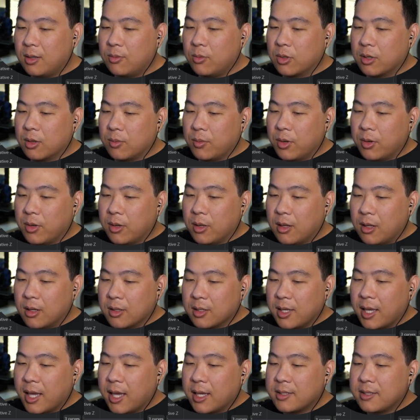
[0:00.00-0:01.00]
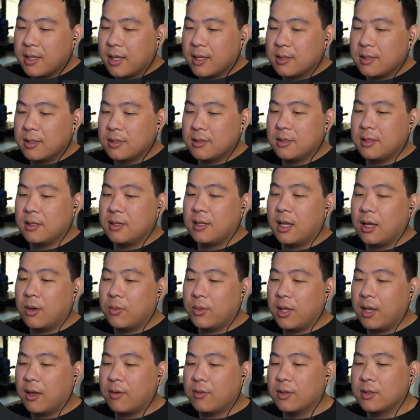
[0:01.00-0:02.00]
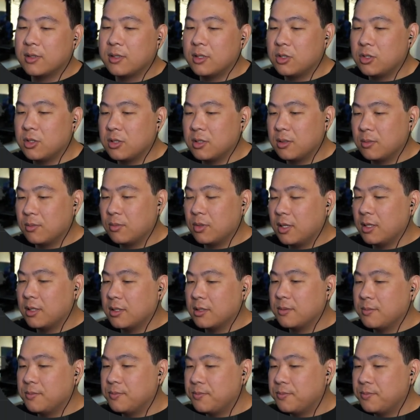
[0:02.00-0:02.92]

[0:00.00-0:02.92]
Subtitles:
We're going to mirror it along the X-axis, and now we have the stitches in place.